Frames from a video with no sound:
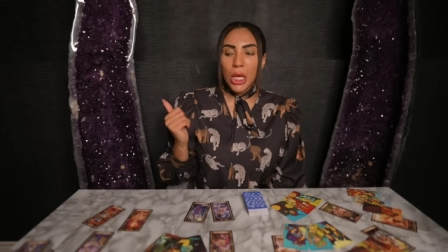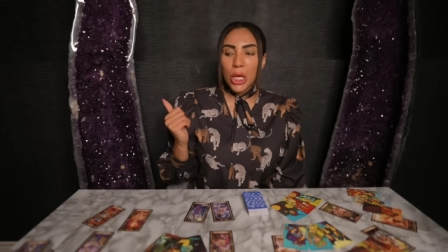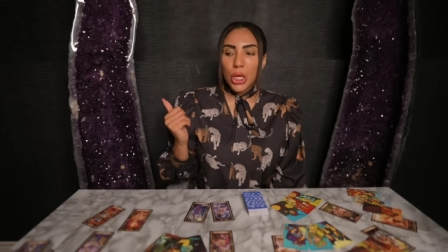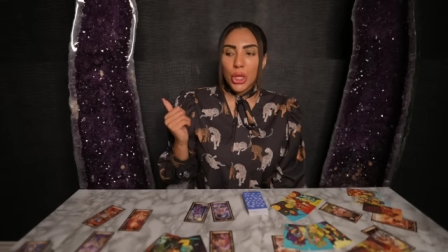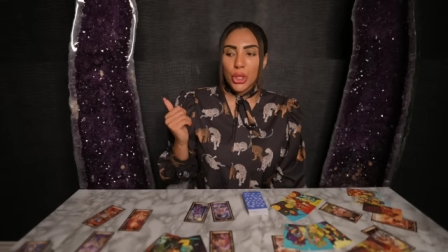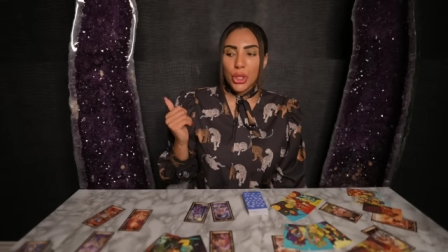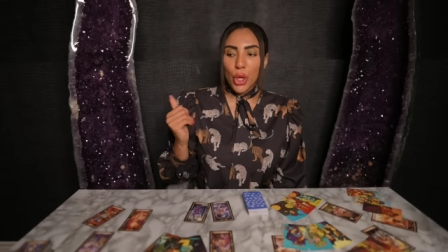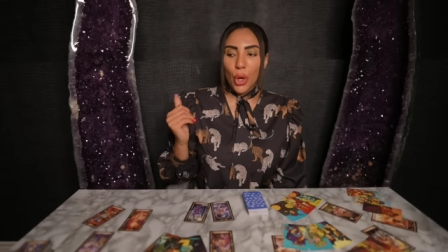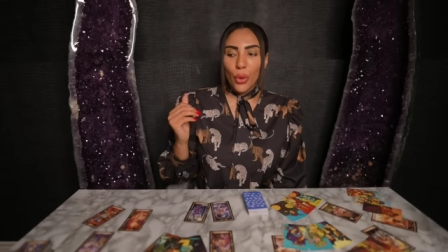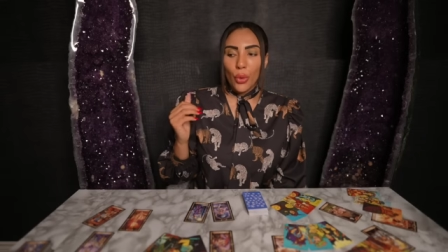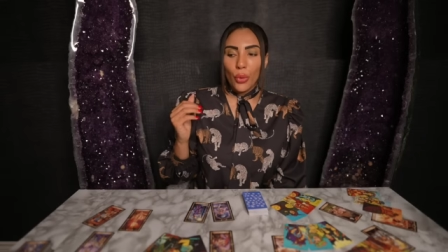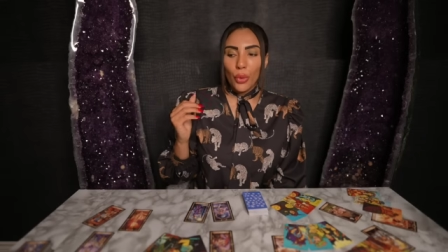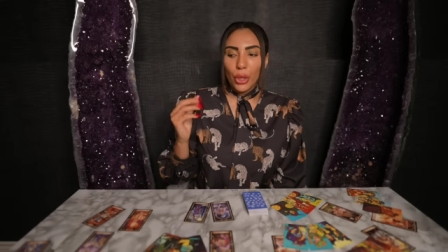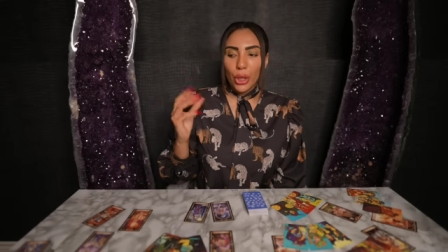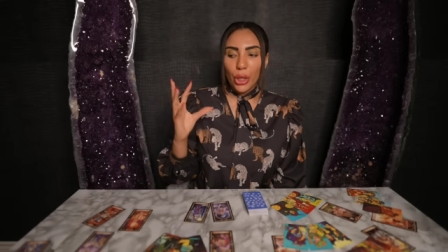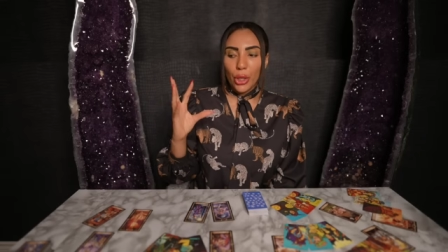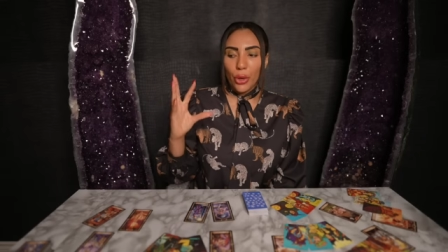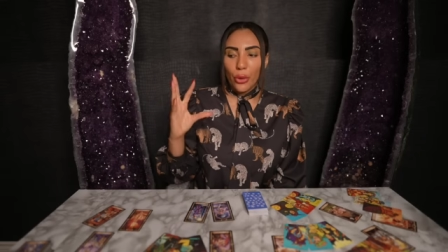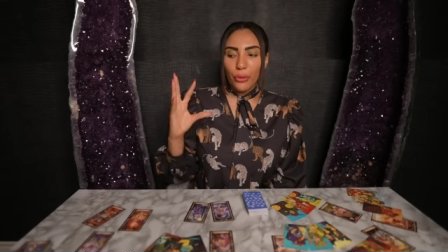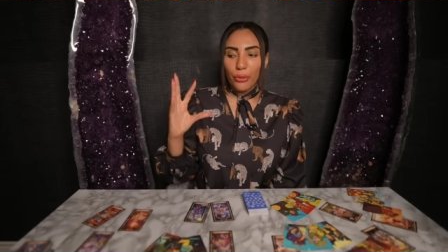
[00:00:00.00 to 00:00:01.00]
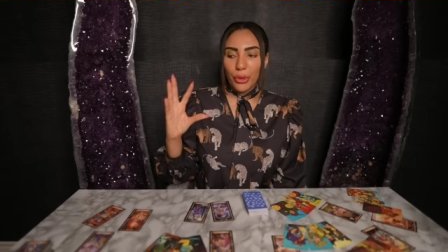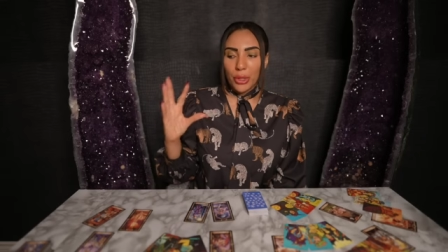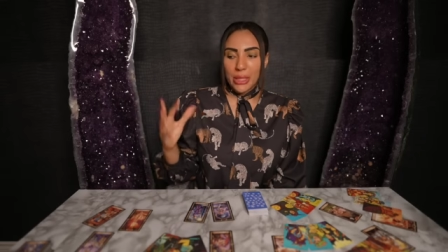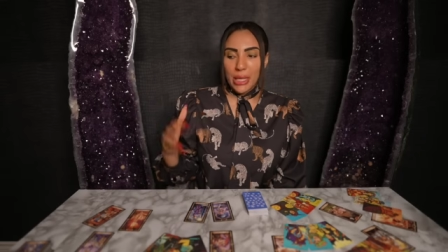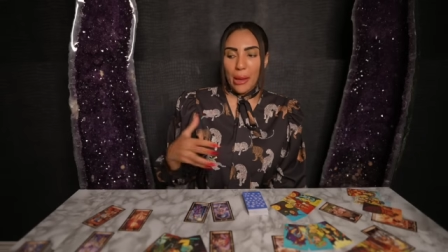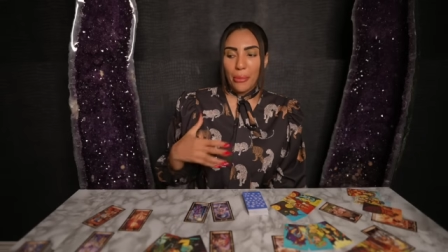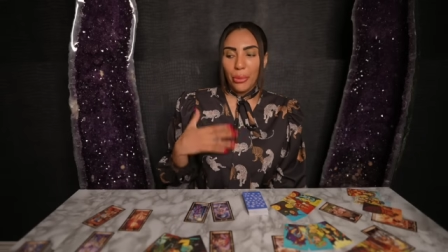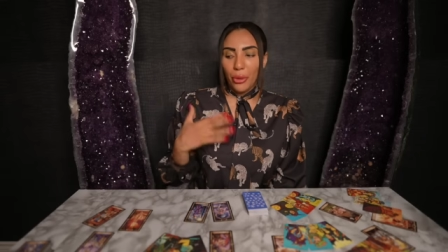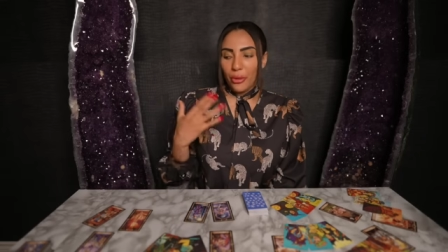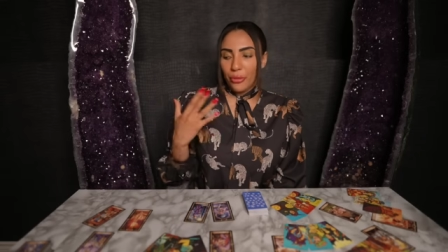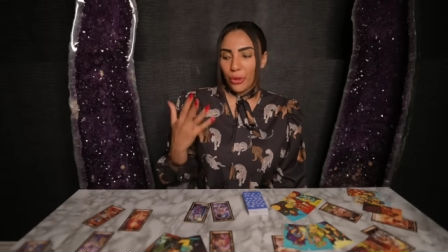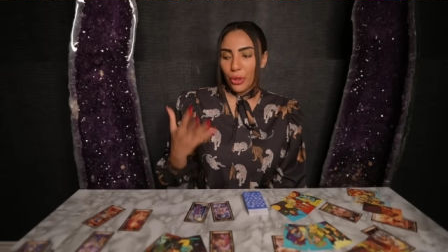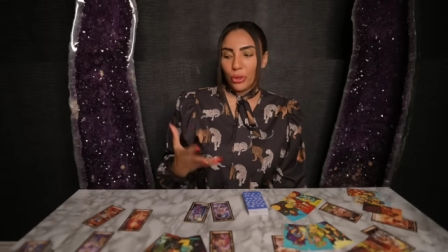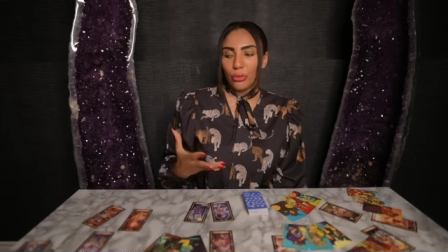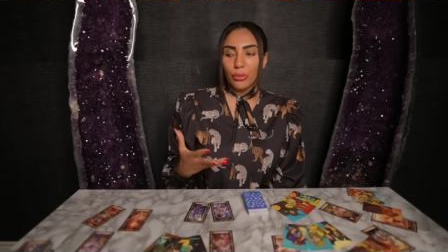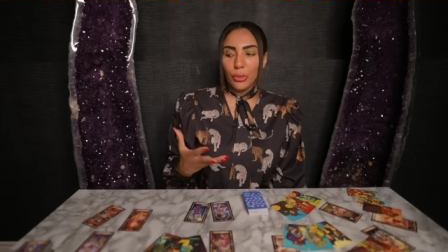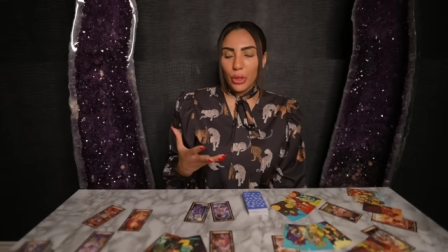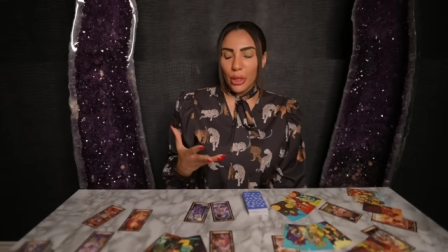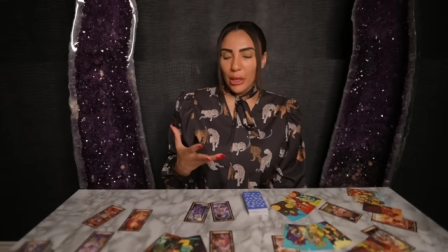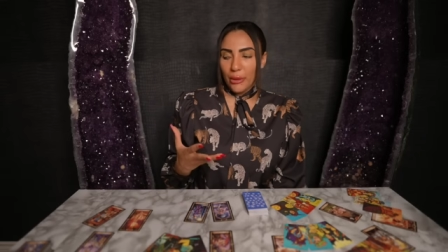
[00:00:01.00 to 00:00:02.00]
So, you know, for example, if
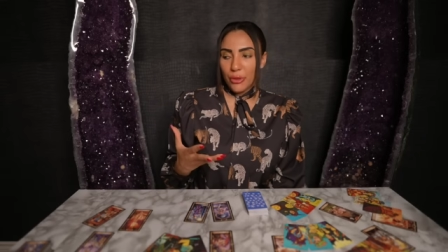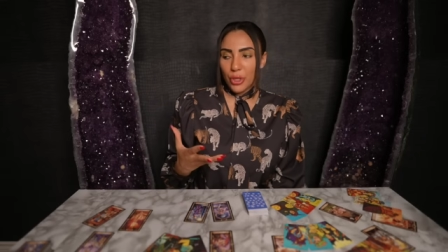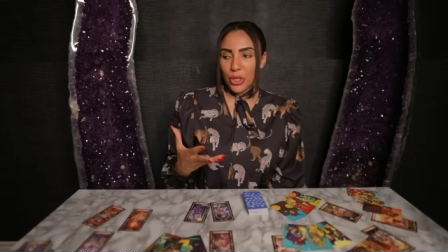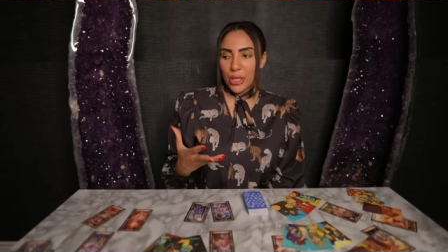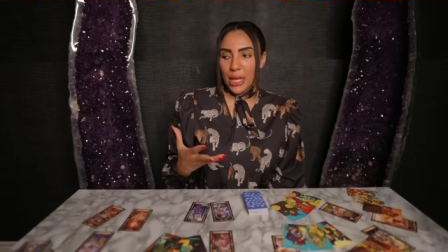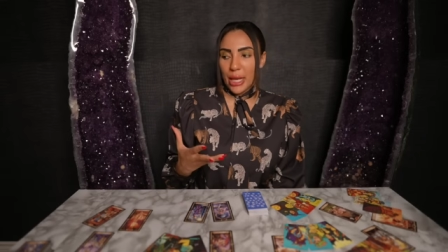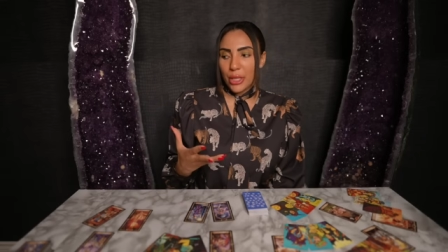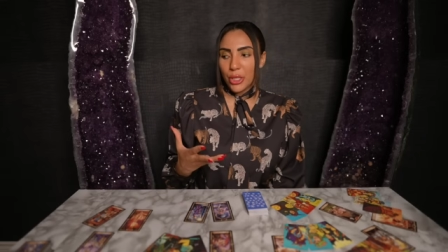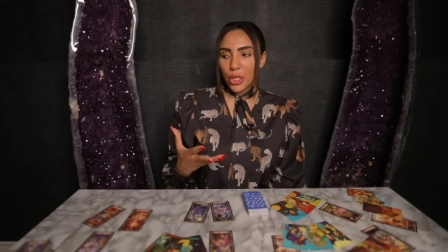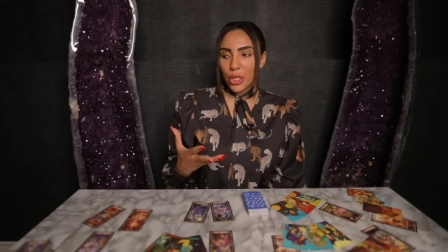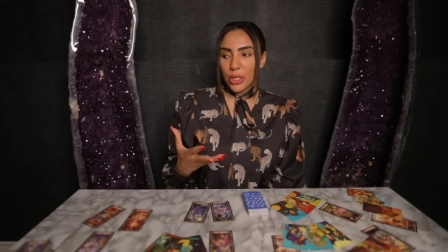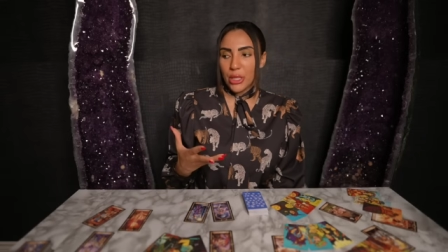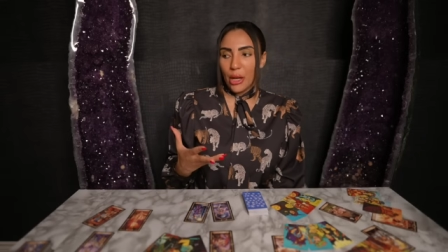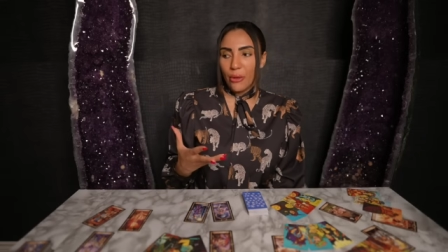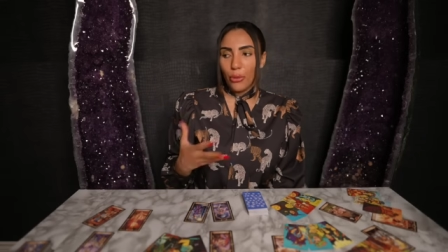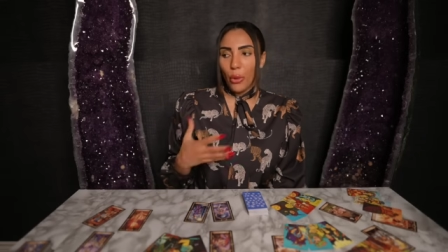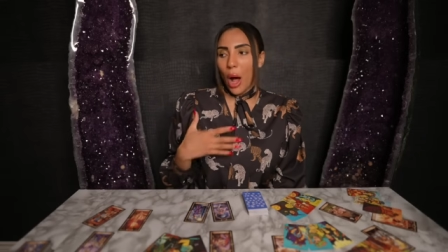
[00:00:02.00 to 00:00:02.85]
you're if you're saying to yourself,